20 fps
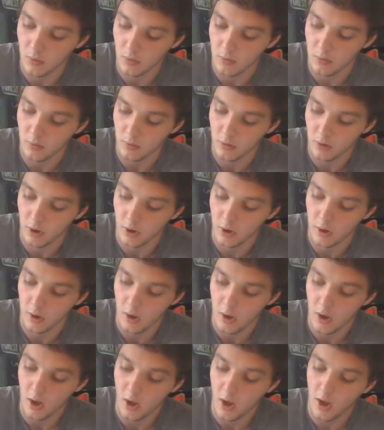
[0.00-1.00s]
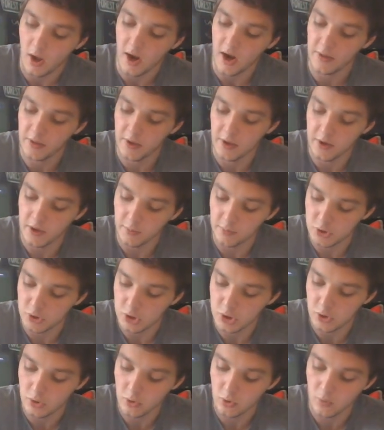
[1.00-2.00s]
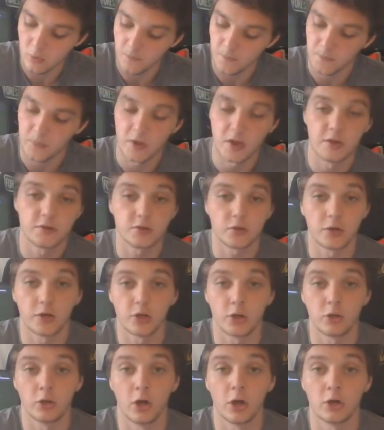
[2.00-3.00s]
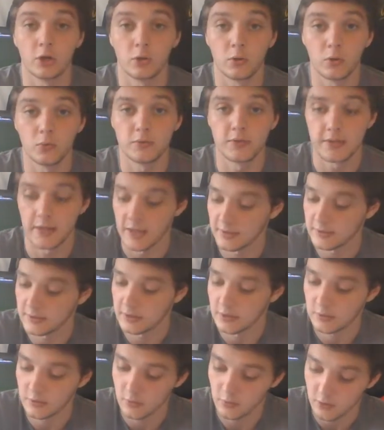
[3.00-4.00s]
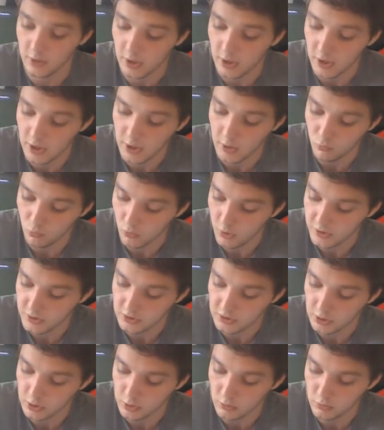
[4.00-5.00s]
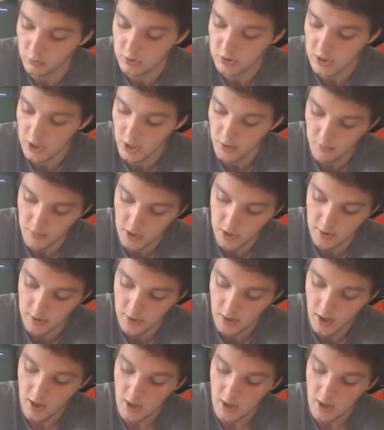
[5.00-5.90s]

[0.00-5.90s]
Okay, and then number 2, it's going to agglutinate. Okay, and what does agglutinate mean?